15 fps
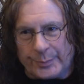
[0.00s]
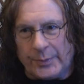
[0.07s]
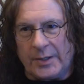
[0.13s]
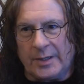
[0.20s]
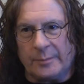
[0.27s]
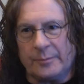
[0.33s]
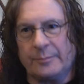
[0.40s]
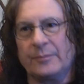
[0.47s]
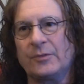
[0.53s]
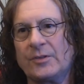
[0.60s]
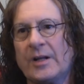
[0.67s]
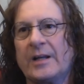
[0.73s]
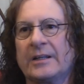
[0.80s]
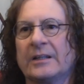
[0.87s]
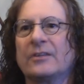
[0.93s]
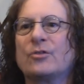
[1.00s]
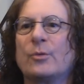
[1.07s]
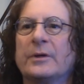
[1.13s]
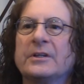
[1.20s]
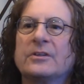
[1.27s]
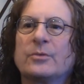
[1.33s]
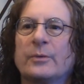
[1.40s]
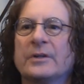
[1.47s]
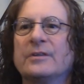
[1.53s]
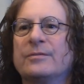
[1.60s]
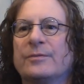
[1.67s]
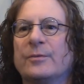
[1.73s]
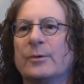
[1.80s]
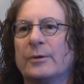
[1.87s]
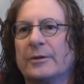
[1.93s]
Prime starting in
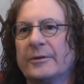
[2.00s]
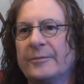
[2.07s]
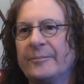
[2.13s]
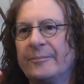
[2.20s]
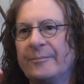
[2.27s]
2024.